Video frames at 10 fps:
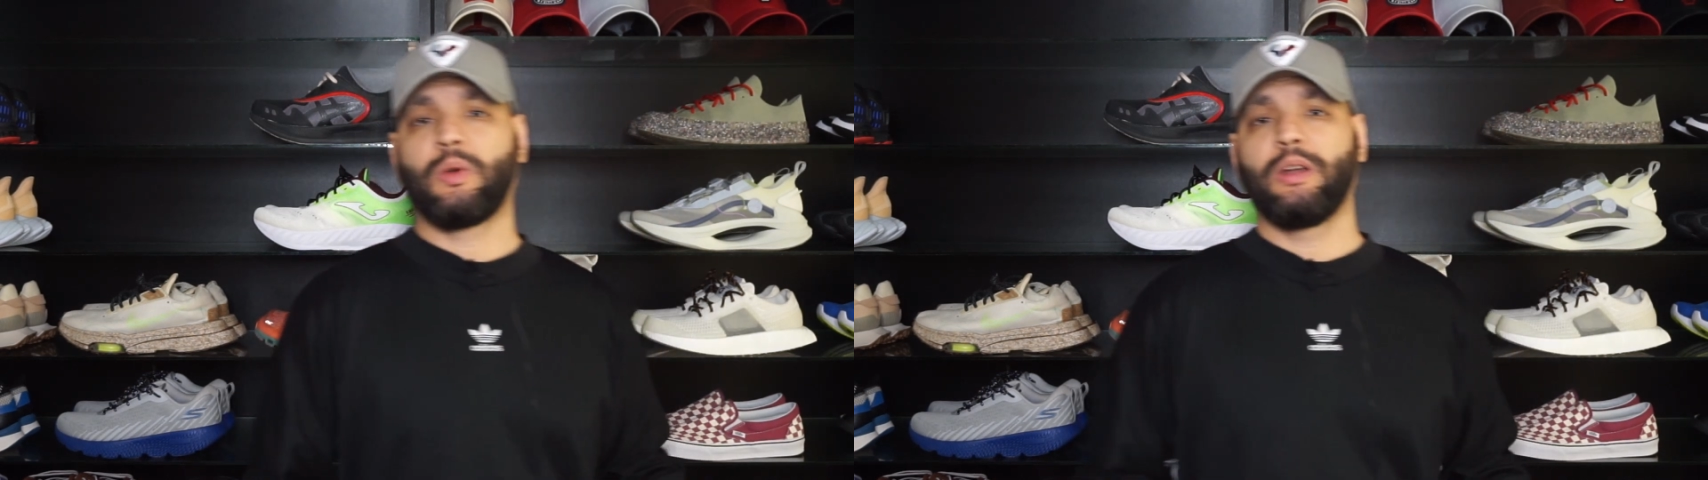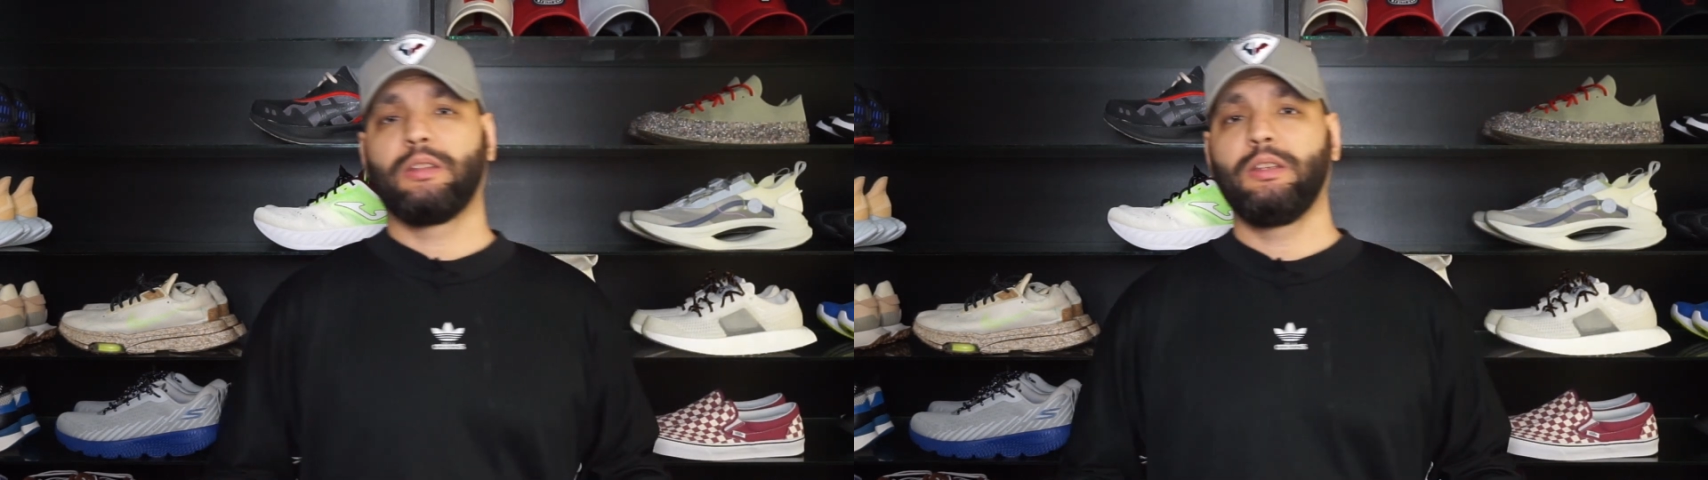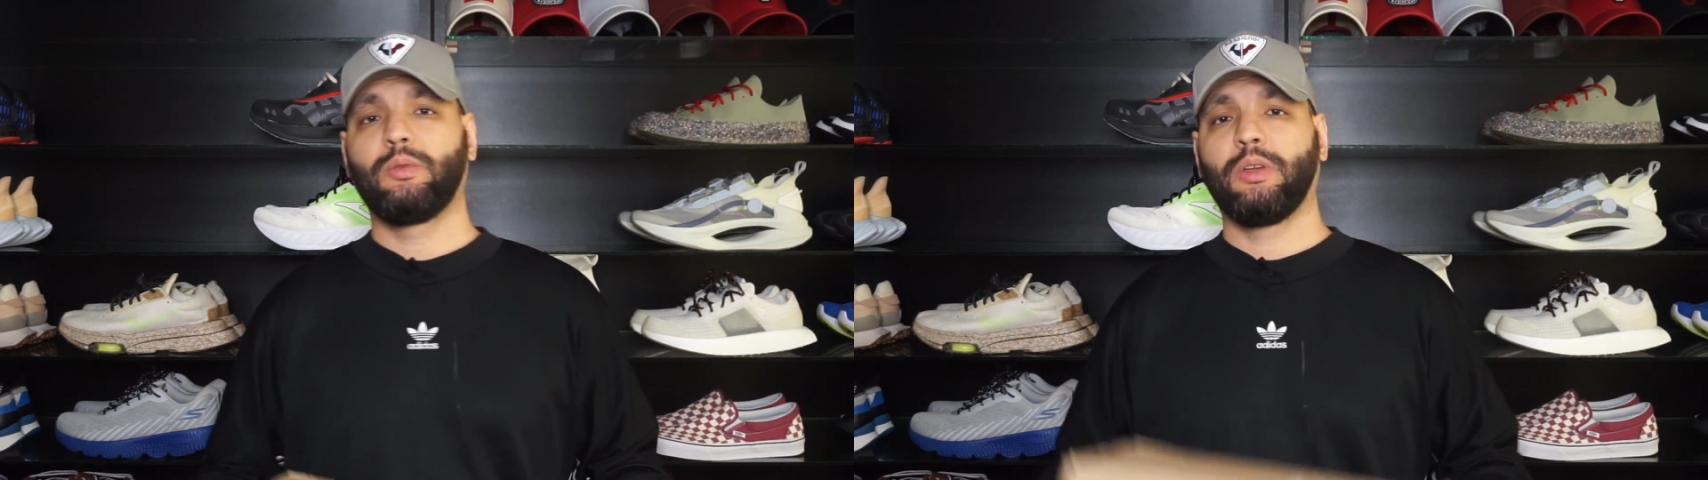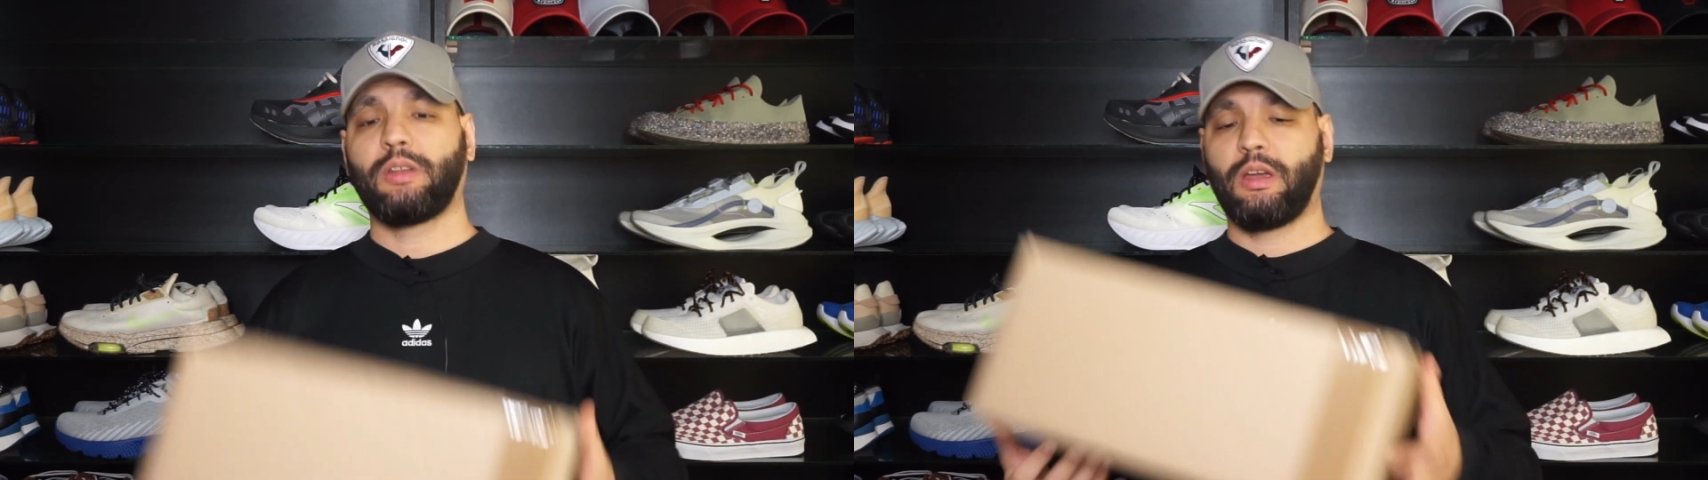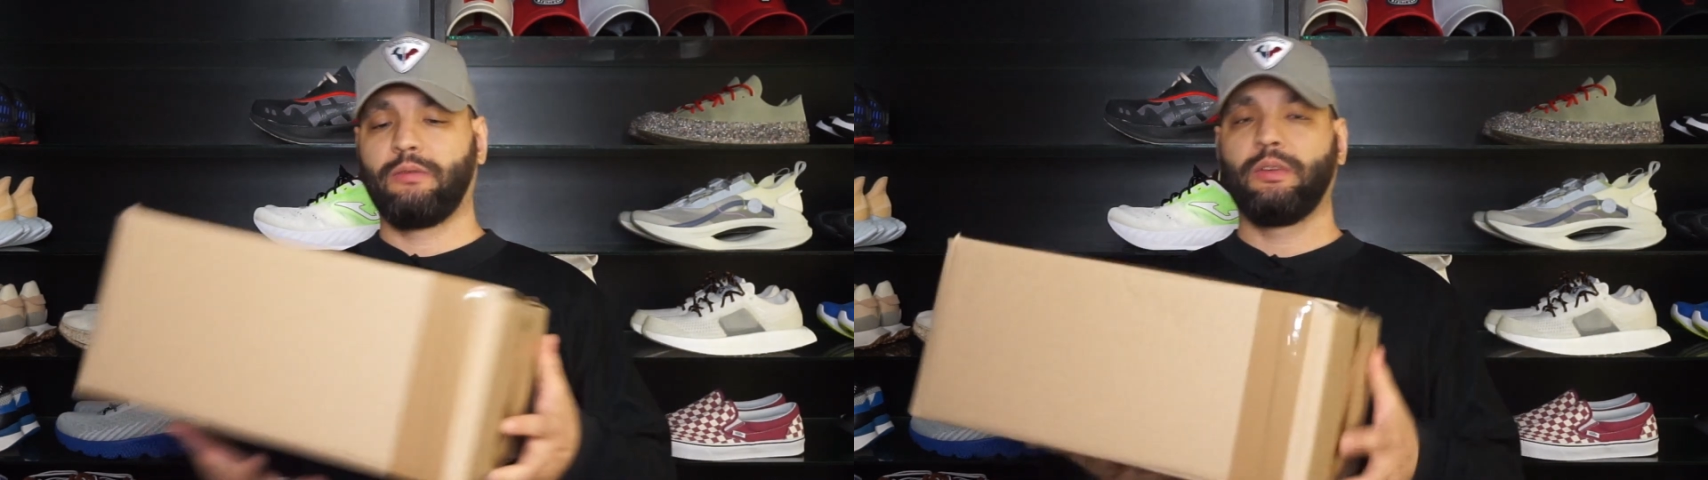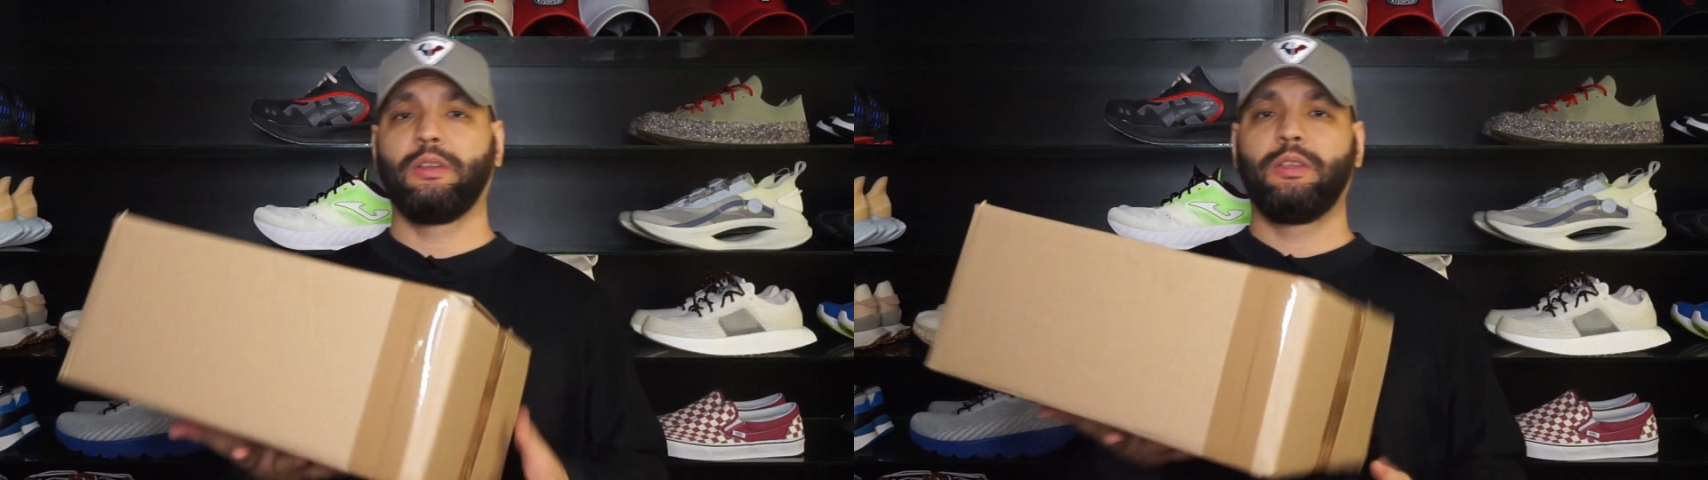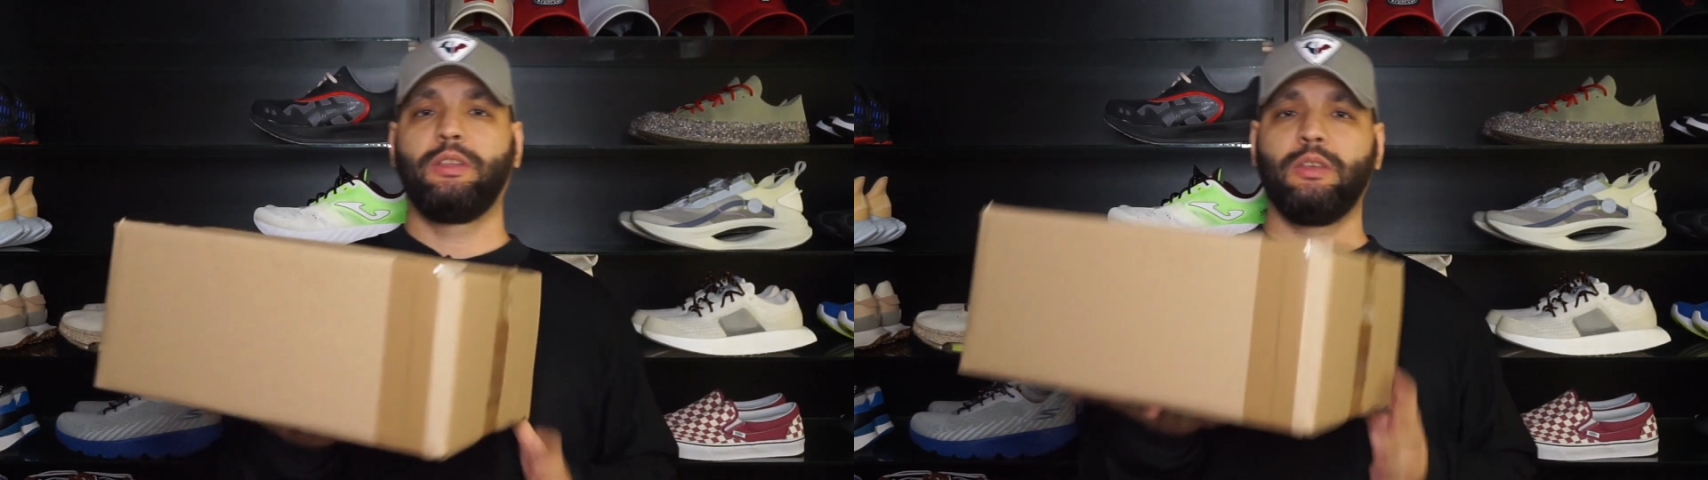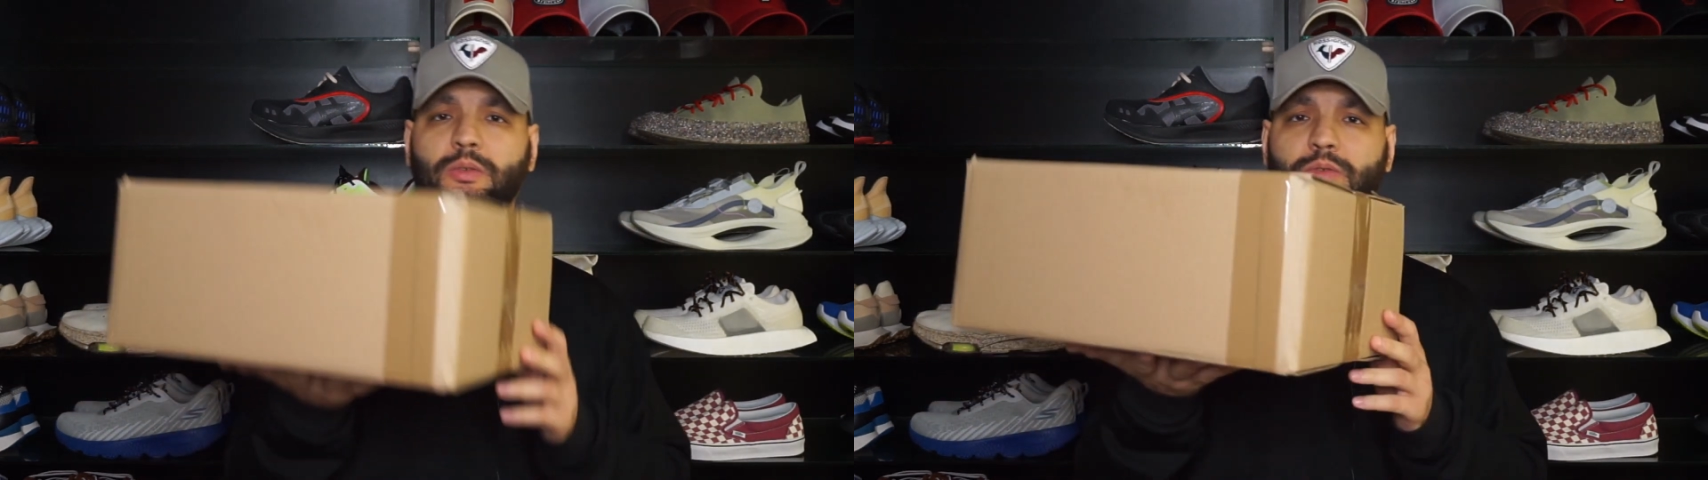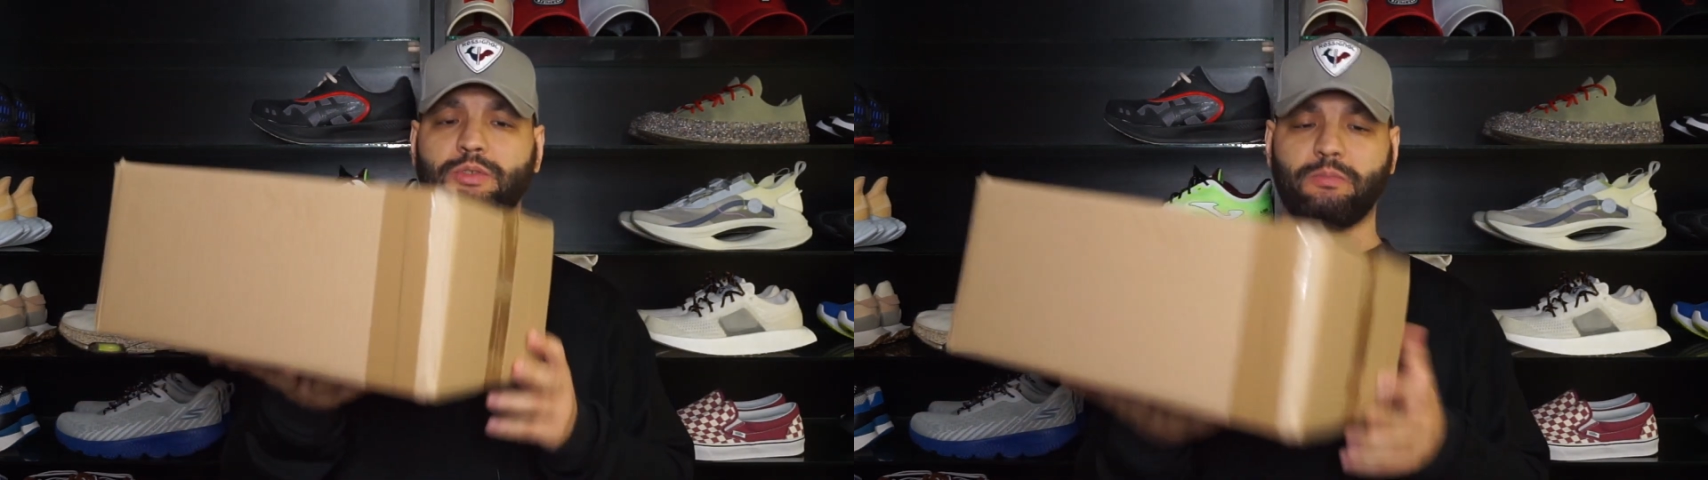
right into it. I have a huge